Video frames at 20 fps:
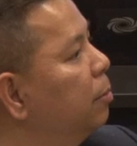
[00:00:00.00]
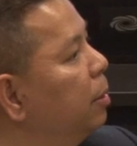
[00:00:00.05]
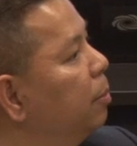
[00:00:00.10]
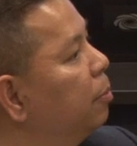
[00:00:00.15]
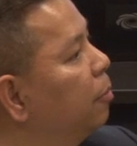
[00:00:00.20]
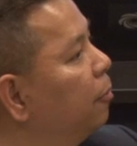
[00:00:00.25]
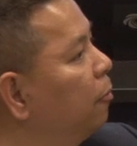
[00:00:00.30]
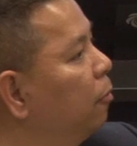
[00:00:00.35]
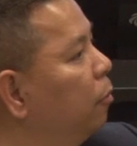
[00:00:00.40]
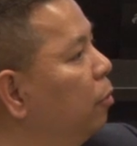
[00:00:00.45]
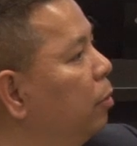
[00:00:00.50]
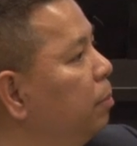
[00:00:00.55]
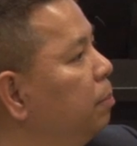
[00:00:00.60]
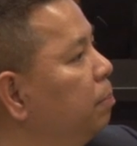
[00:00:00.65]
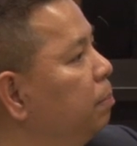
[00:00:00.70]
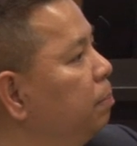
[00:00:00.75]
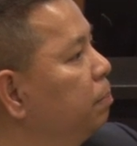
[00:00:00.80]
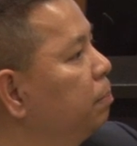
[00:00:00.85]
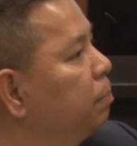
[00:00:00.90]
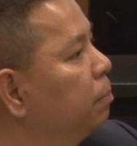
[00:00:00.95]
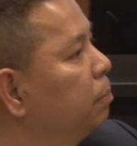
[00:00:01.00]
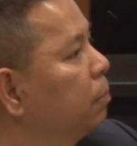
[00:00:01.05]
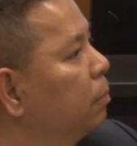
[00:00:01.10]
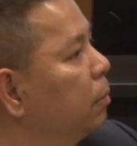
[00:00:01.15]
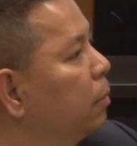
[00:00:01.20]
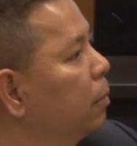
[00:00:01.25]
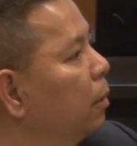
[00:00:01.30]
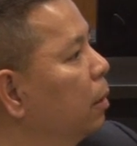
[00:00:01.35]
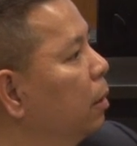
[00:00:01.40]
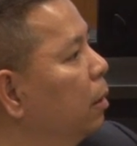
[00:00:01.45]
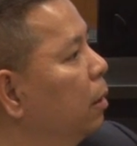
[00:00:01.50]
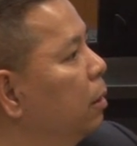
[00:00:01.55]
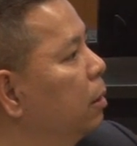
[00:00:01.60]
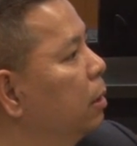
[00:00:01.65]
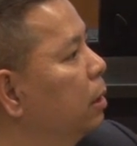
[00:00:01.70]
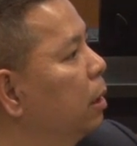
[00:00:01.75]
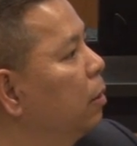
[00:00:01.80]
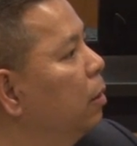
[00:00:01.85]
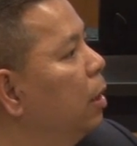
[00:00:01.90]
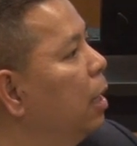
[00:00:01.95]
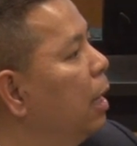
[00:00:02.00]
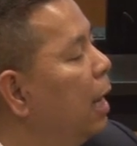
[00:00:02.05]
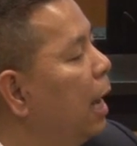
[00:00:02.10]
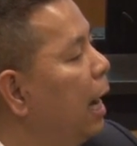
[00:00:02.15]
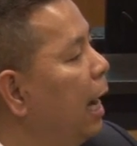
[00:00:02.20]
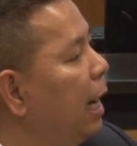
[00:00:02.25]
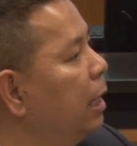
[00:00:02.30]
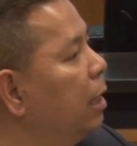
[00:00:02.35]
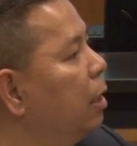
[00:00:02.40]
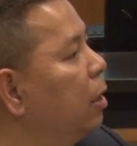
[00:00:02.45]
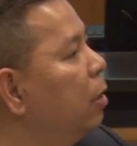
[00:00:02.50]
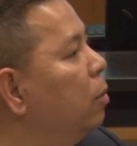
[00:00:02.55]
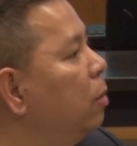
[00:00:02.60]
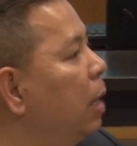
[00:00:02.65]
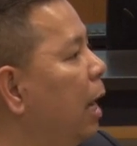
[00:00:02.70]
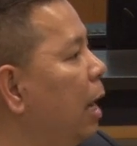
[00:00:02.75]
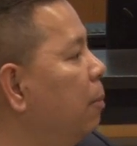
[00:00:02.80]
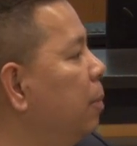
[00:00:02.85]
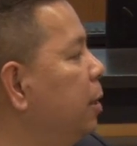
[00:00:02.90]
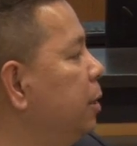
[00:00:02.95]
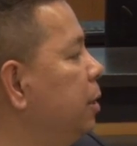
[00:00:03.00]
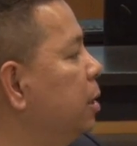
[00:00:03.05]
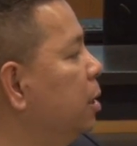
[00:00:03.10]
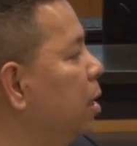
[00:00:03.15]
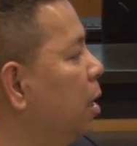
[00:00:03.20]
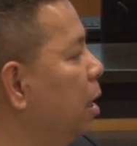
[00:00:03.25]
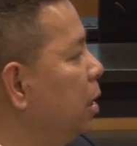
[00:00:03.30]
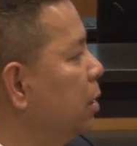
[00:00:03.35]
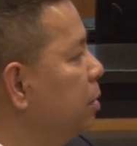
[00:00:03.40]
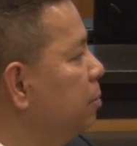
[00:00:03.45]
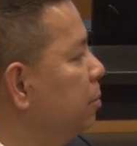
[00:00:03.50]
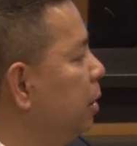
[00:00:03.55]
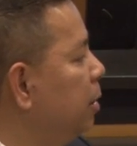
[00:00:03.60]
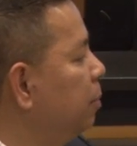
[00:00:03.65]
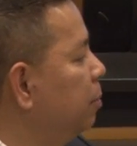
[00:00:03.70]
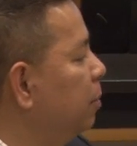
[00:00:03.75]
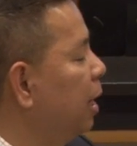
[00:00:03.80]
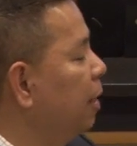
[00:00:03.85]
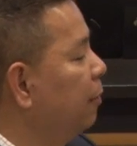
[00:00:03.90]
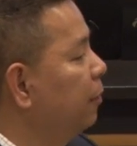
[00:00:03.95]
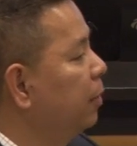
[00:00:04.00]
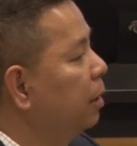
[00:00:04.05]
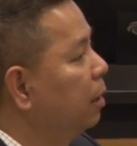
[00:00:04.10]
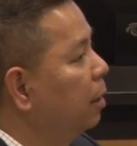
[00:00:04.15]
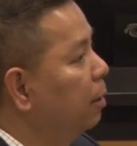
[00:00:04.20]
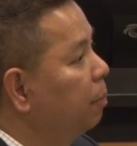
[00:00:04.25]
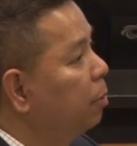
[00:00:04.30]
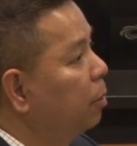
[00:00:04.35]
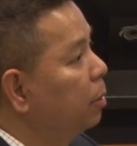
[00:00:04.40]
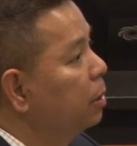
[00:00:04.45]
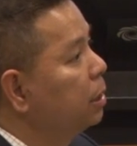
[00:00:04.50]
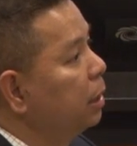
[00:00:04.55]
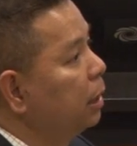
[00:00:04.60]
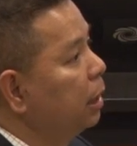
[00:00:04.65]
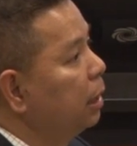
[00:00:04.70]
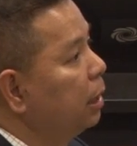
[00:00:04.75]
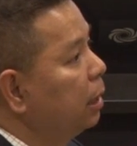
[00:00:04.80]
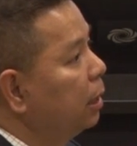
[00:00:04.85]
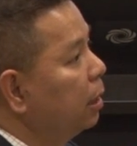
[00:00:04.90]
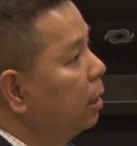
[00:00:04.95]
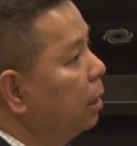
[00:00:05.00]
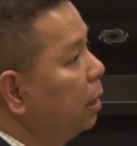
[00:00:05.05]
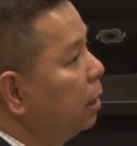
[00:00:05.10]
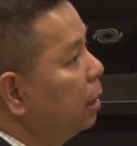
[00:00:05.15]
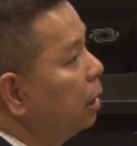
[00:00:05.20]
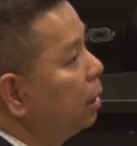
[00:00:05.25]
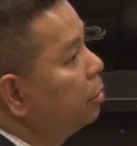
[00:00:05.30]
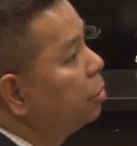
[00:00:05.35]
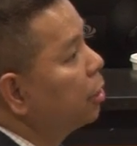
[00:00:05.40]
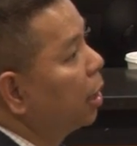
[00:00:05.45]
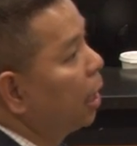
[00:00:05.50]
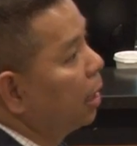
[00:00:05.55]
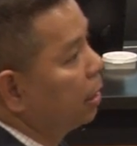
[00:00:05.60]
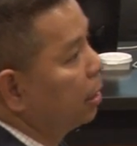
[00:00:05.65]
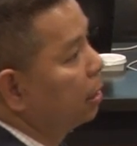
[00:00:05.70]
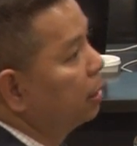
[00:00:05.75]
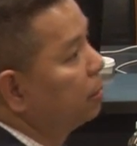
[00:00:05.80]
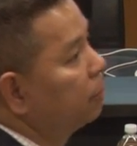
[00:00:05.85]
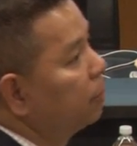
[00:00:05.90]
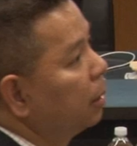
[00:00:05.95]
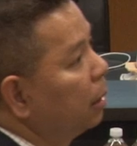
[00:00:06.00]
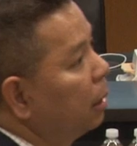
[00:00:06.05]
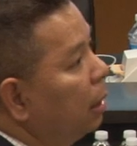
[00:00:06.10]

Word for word: to be performed. So I know how much it costs me to have an, a person in, in, in China.